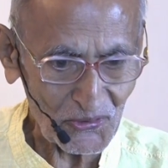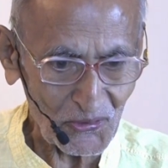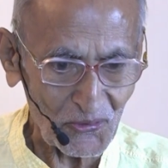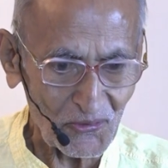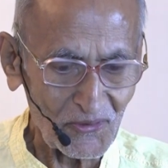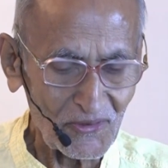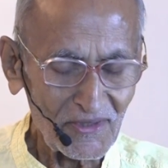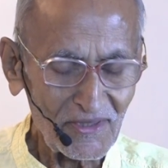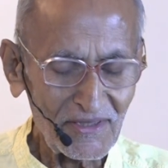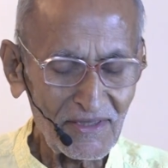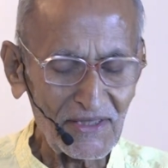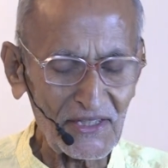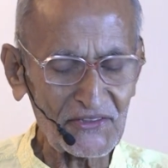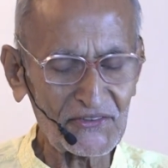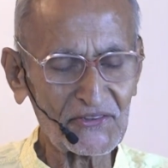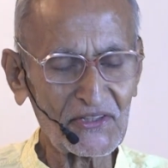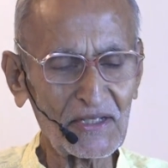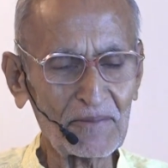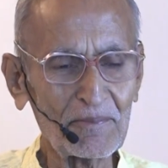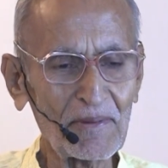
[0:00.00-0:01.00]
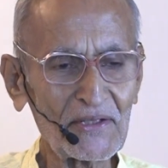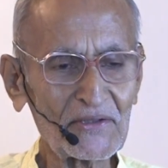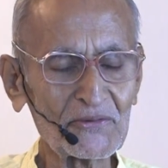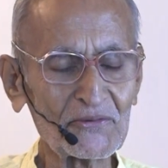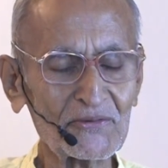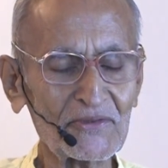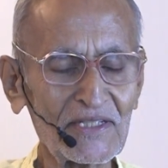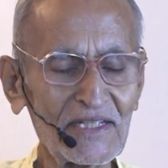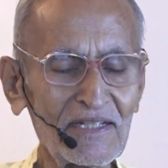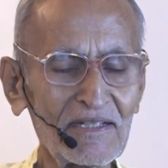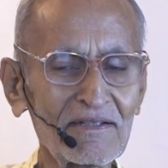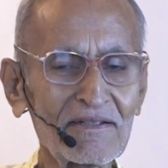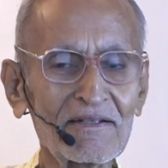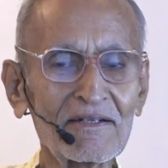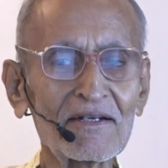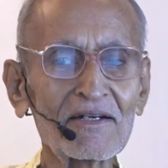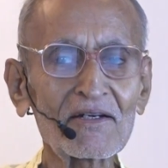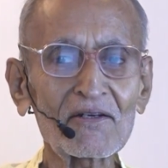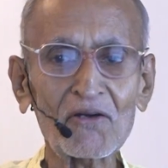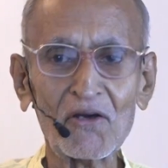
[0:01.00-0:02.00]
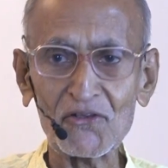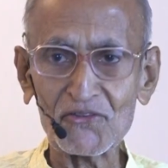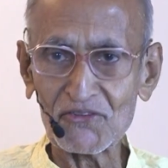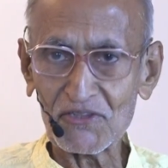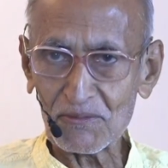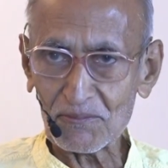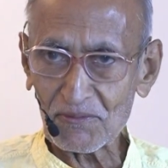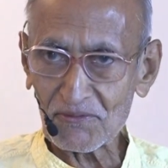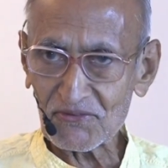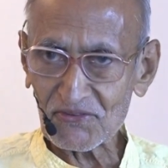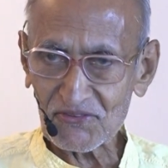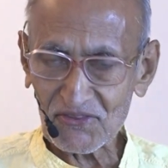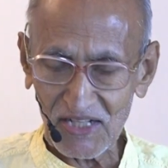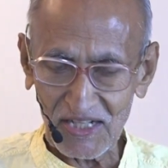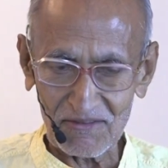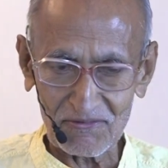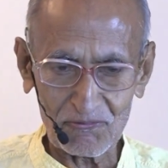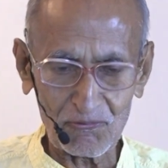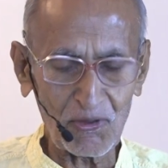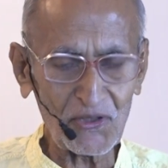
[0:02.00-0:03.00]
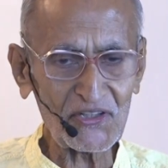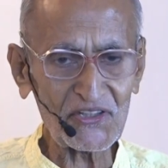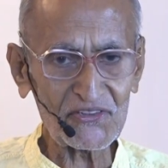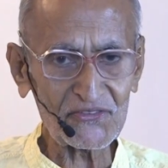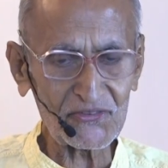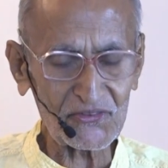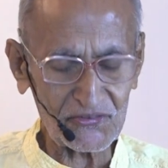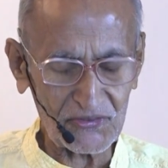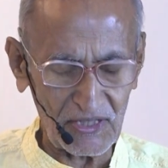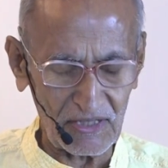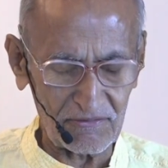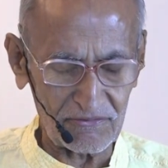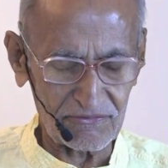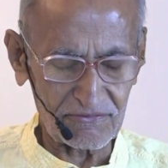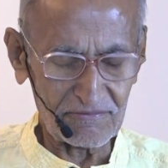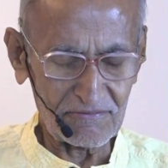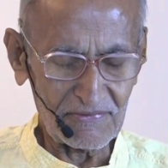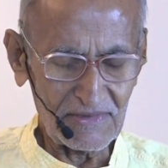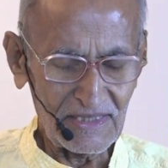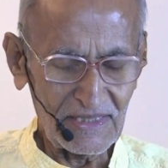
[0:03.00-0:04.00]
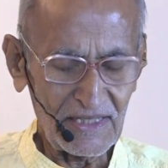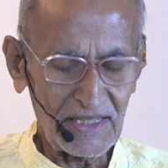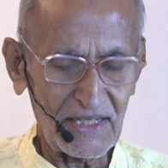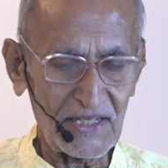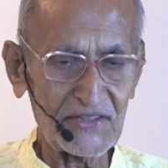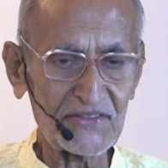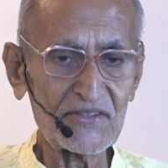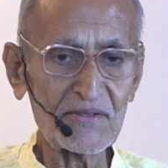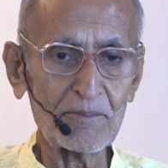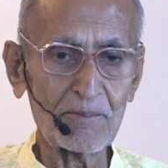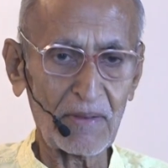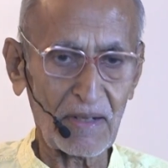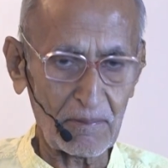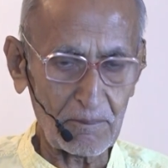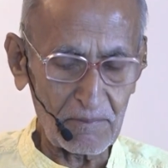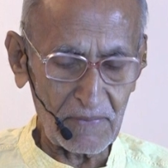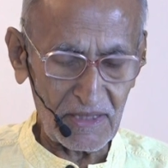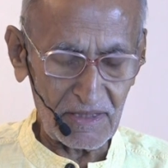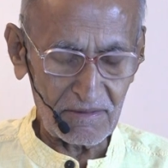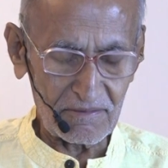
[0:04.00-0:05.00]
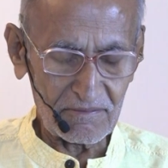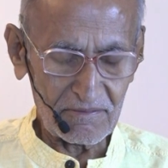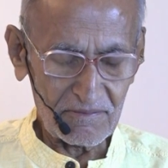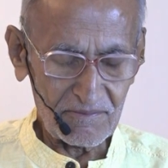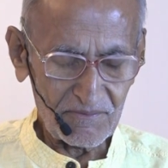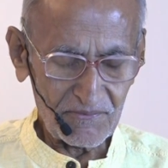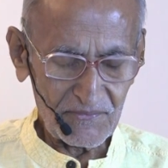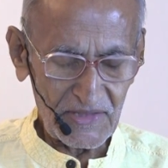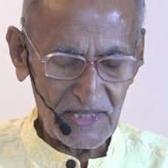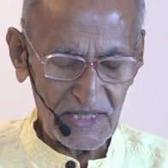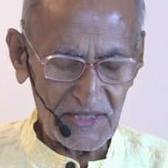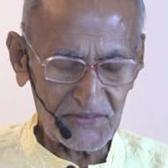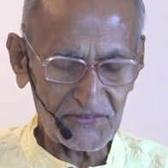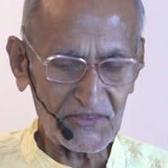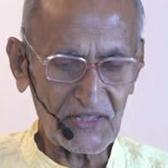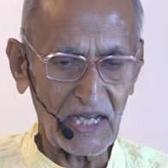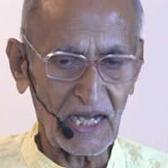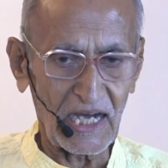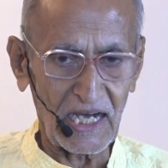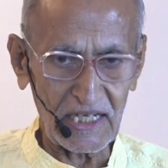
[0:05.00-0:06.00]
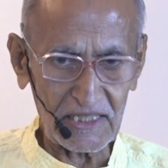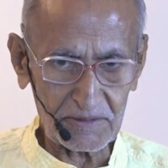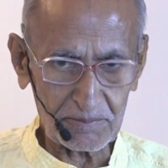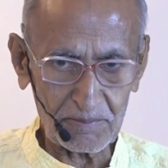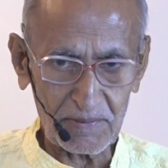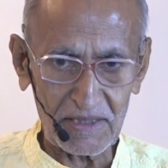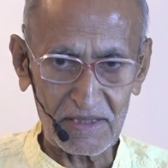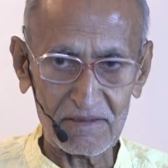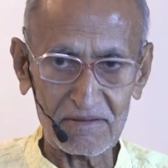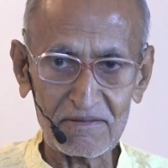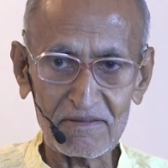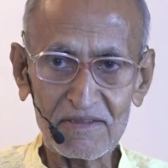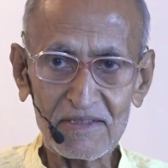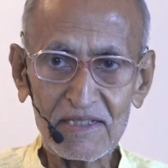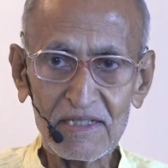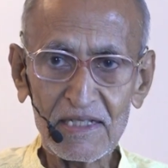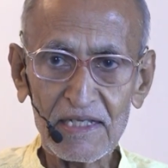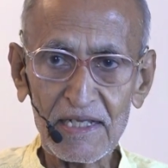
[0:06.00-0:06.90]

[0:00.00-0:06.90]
So, let's get back to the concept of the self. What is the self? It's the Brahman. It's the Atman.